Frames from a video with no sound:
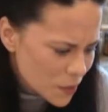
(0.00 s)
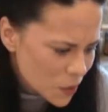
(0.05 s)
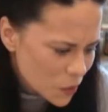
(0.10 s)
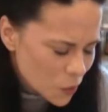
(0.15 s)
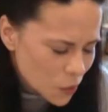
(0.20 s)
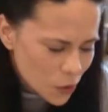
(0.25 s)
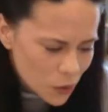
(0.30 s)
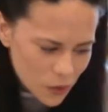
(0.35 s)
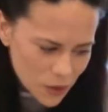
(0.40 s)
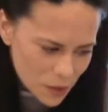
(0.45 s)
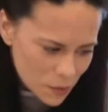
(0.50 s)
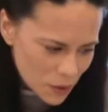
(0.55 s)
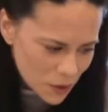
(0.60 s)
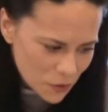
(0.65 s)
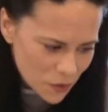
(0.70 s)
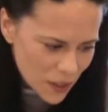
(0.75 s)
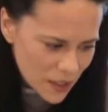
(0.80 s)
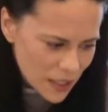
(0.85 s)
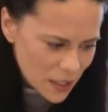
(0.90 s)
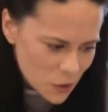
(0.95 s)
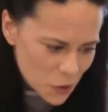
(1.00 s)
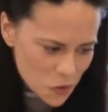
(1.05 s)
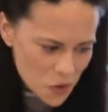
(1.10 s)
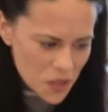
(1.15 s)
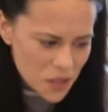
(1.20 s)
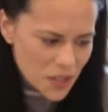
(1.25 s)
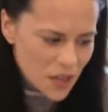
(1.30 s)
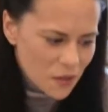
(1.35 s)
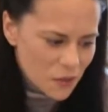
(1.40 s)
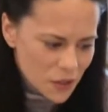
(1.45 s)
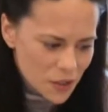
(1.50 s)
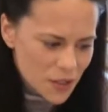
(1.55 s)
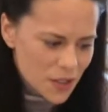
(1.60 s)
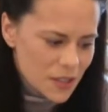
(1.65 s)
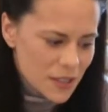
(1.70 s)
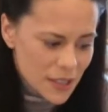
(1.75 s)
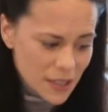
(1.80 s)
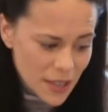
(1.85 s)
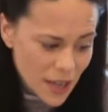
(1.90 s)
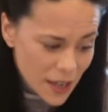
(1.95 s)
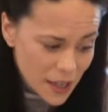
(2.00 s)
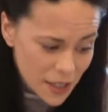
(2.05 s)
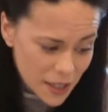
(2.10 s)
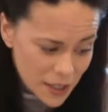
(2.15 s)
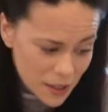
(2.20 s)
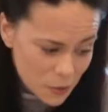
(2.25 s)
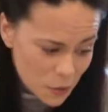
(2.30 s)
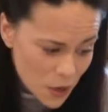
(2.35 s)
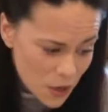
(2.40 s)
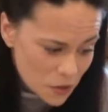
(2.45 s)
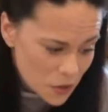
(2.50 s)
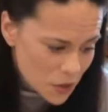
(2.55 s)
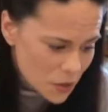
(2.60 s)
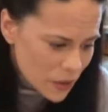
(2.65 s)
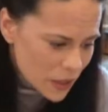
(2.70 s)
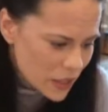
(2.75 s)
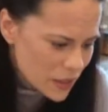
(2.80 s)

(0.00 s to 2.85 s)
World Liberty Financial has obviously denied any wrongdoing,